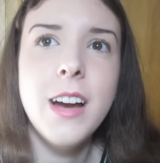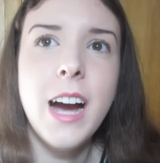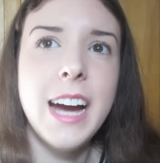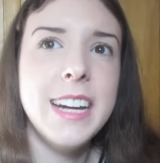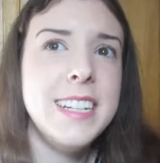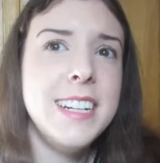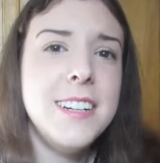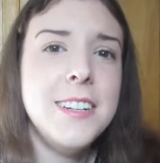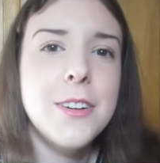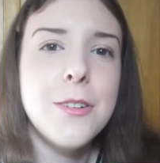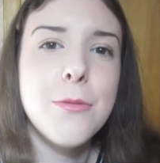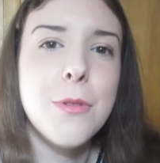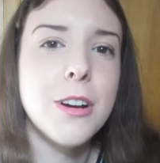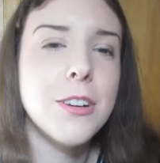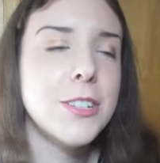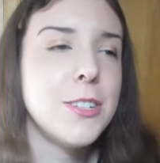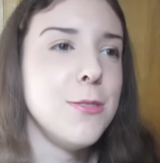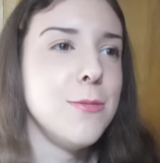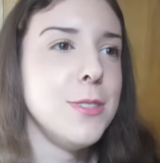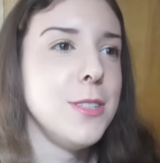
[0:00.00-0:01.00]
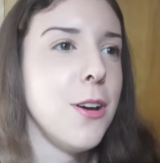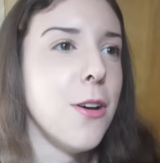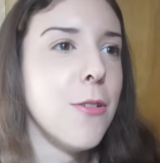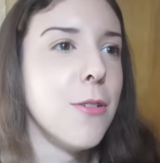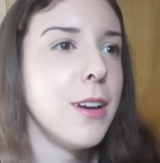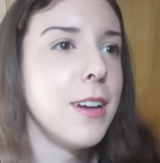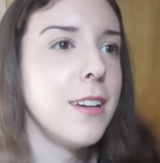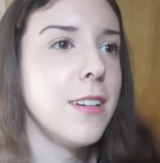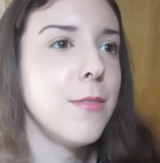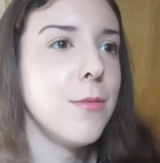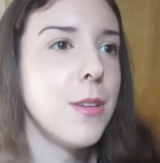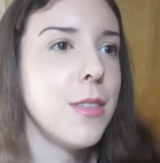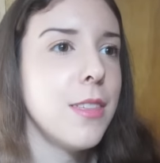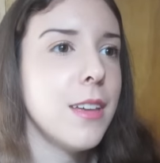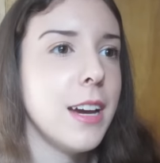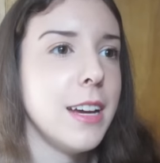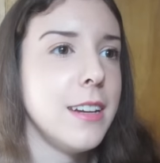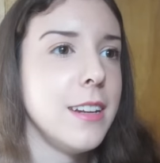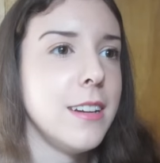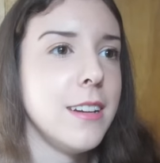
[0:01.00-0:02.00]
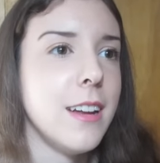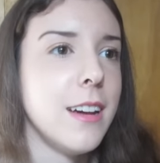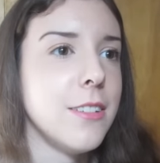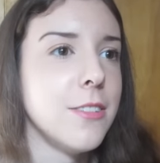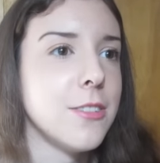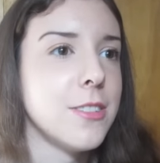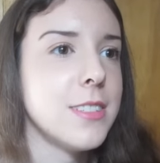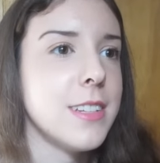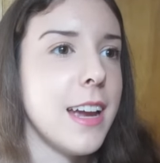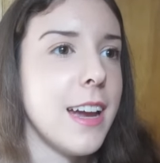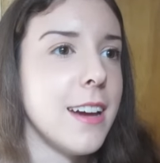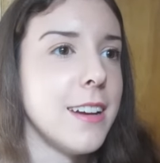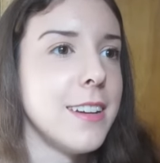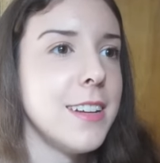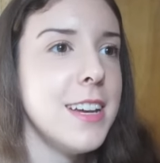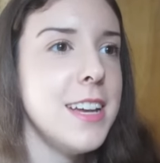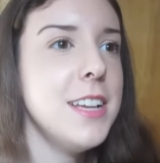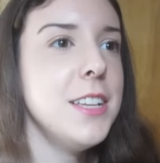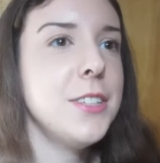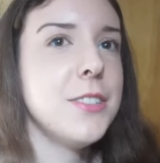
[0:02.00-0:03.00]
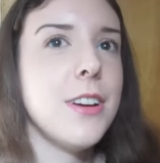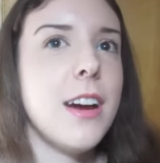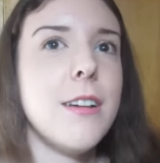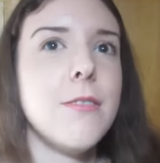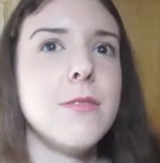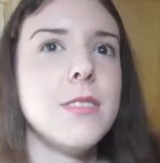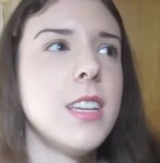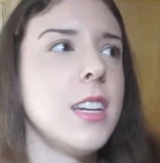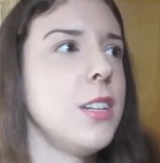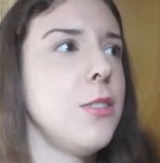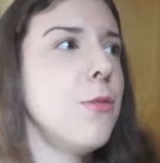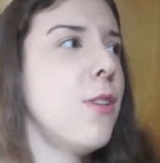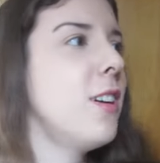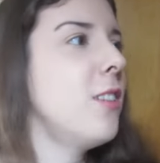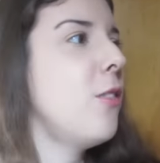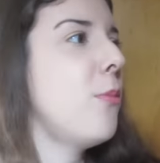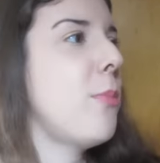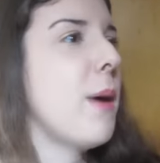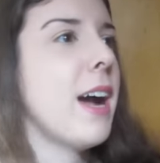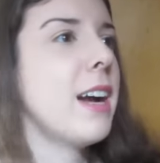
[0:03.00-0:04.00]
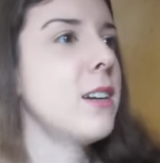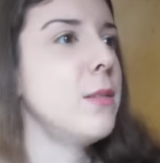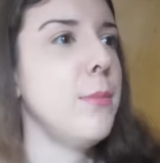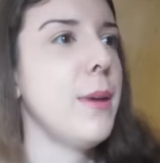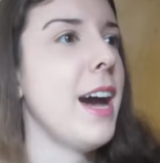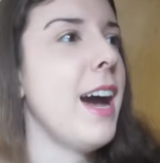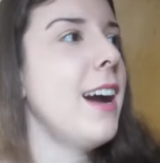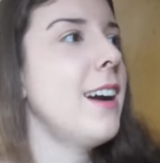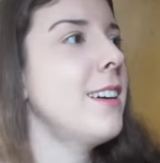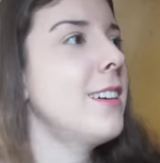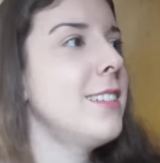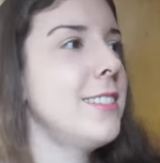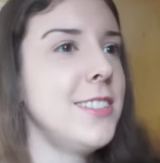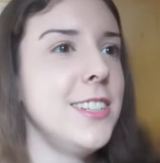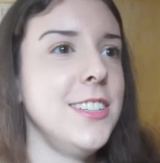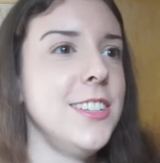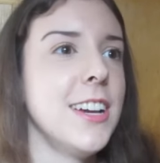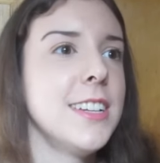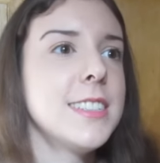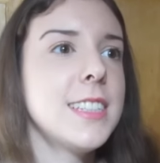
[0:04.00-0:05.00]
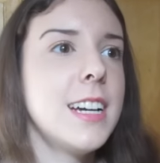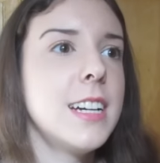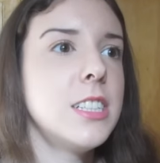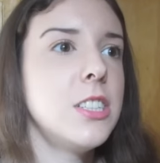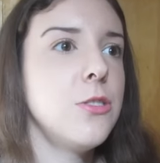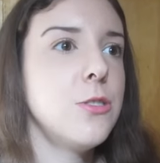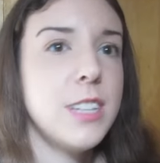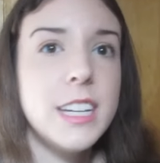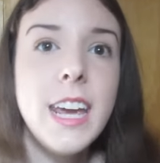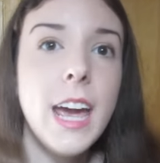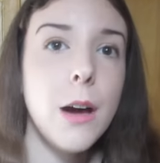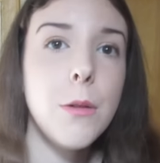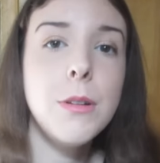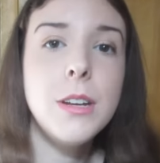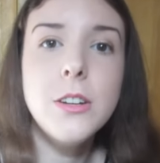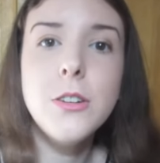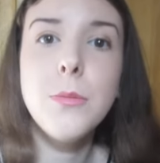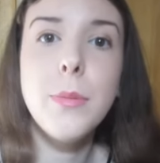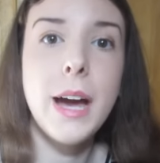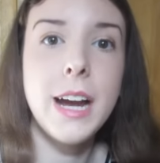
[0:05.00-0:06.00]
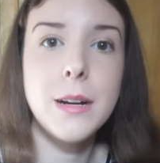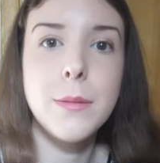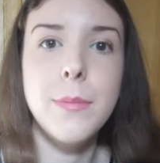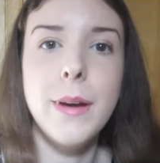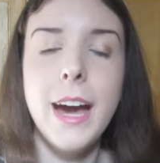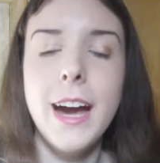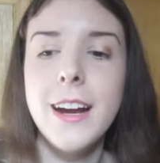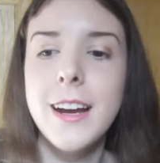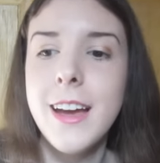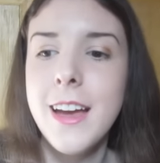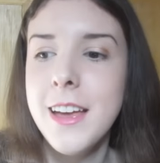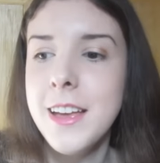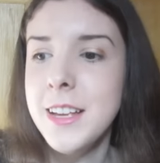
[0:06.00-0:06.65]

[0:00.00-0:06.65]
I didn't know where she was going with it. I didn't understand. So I was like, "Do you want to go back to back to Jessica?" She was like, "Yeah, we can do back to back."